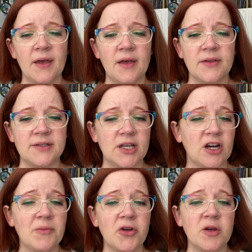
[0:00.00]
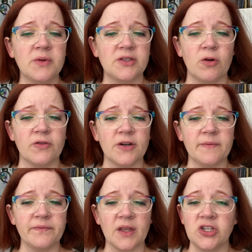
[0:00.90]
The ceremony was over,
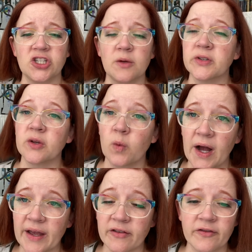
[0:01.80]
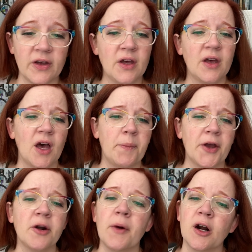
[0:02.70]
and she was a wife. Upon
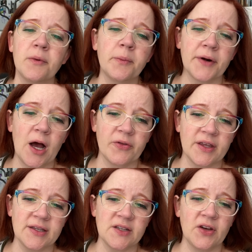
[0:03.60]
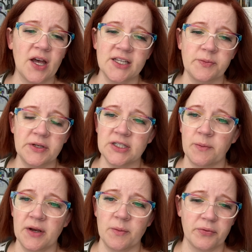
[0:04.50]
her marble brow, the kiss of a husband had
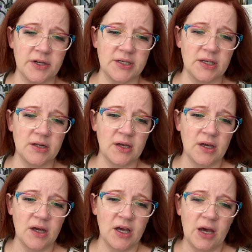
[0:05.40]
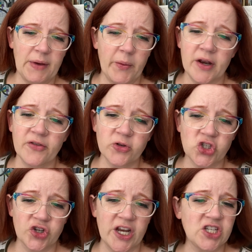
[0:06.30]
been imprinted. By one of those
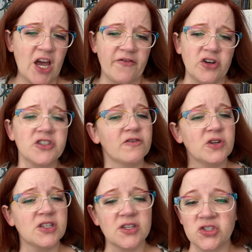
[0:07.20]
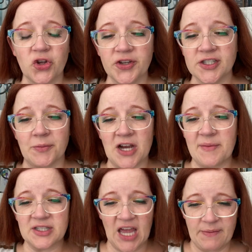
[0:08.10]
strange efforts of which the soul is
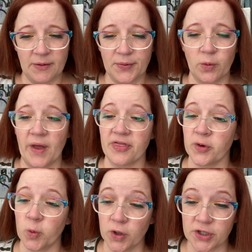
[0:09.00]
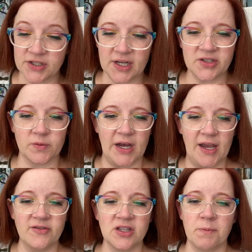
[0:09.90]
sometimes capable when the worst has
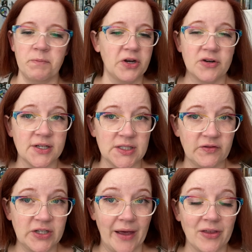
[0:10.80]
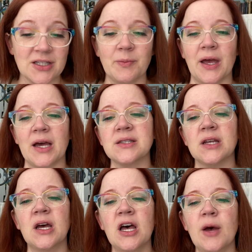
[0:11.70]
arrived and the bitterness of death has passed,
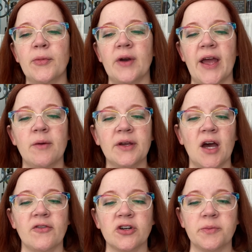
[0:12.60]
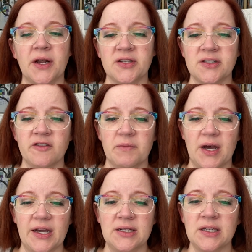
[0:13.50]
Maria recovered her presence of
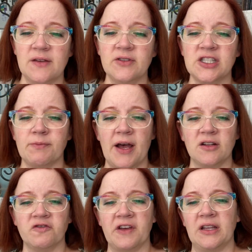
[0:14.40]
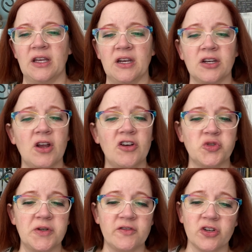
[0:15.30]
mind and even smiled faintly in
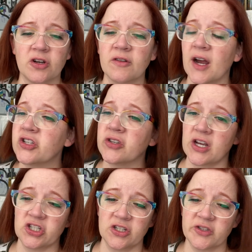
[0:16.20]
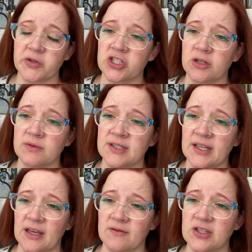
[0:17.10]
acknowledgment of the congratulations which she
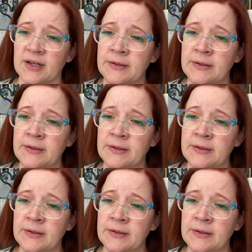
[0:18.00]
received.